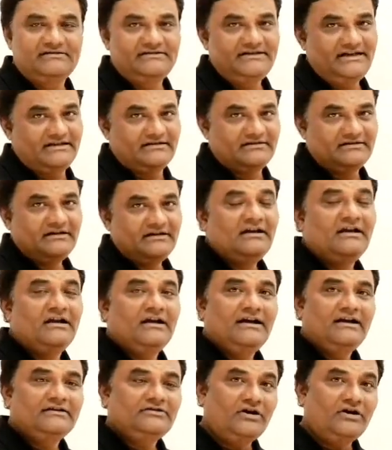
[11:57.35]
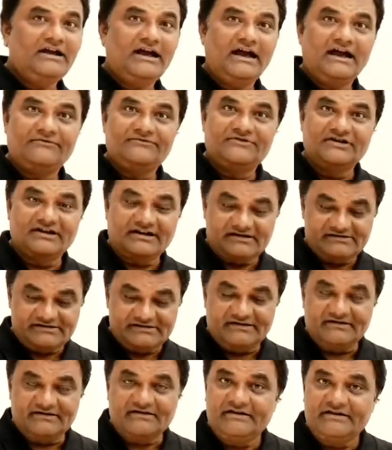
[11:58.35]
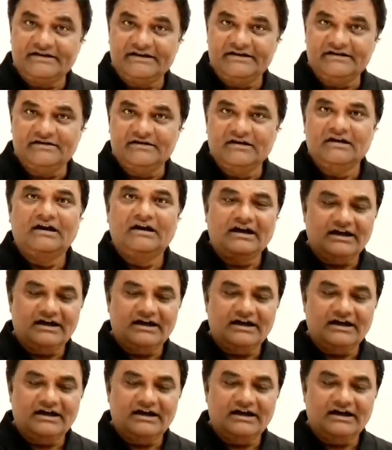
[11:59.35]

Then now I have the result ready.